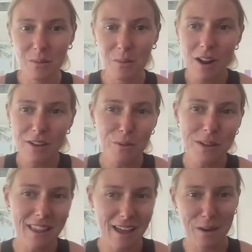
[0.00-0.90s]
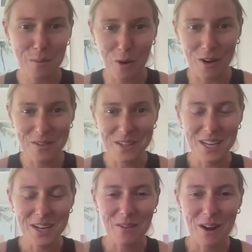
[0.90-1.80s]
we're not doing that anymore,
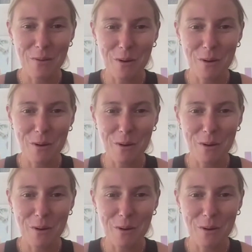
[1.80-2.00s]
right?